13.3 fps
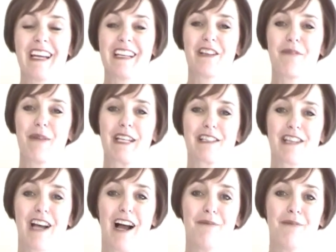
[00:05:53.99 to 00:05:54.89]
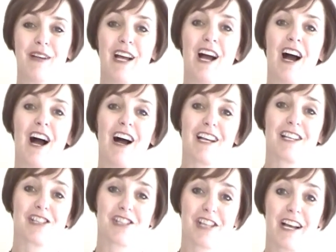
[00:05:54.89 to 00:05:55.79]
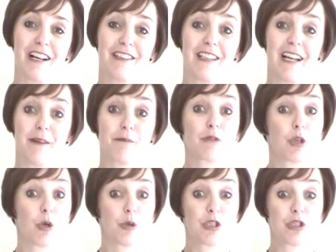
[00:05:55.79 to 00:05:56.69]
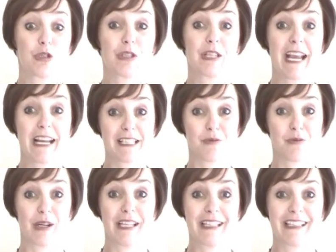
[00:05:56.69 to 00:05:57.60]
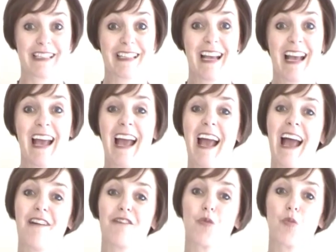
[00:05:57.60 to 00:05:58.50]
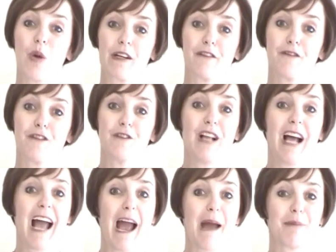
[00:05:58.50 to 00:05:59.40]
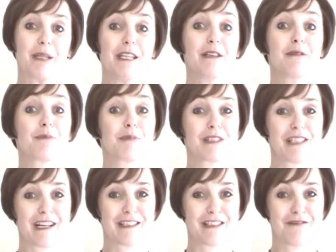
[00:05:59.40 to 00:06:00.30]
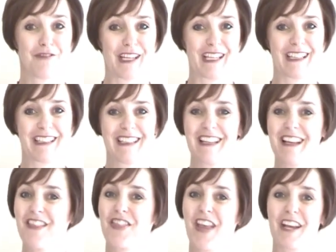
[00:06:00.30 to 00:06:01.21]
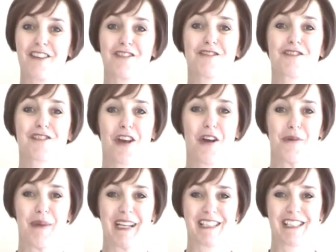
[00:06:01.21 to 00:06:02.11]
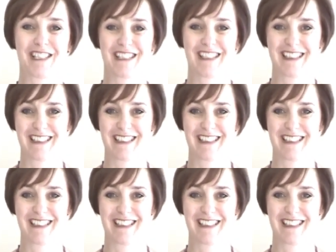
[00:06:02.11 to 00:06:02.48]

In the meantime, I shall talk to you next week. Have a wonderful, happy, productive week. Thank you so much.